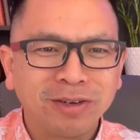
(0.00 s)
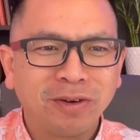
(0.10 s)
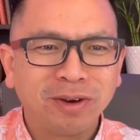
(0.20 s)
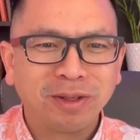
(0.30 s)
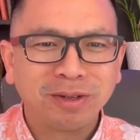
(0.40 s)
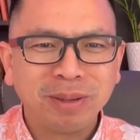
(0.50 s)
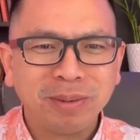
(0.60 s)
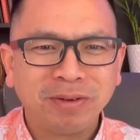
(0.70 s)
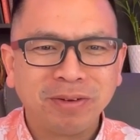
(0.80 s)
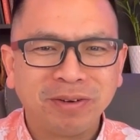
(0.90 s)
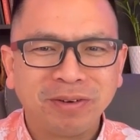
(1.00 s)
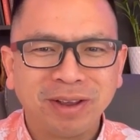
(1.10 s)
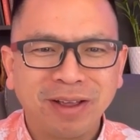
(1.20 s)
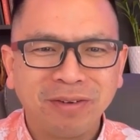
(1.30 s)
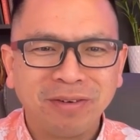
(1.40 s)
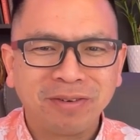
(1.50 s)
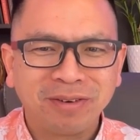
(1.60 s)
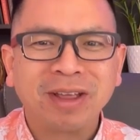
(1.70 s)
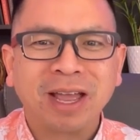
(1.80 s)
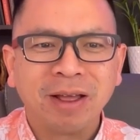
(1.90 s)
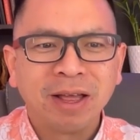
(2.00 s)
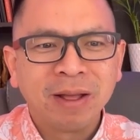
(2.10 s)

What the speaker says: You've heard of those people. Okay.